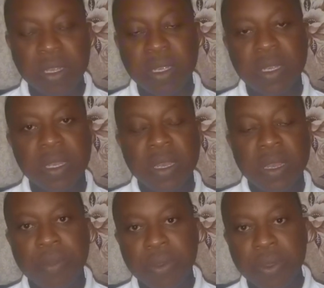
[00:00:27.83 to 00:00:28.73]
this
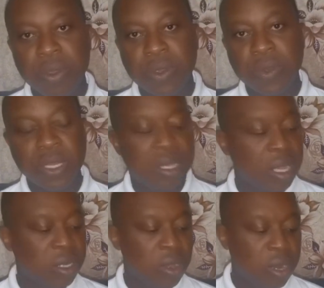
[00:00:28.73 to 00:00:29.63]
product, which is
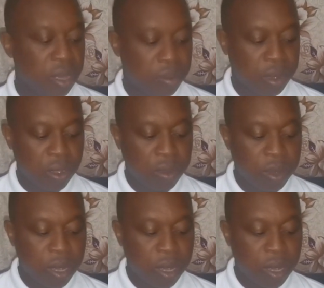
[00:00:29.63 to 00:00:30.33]
actually a power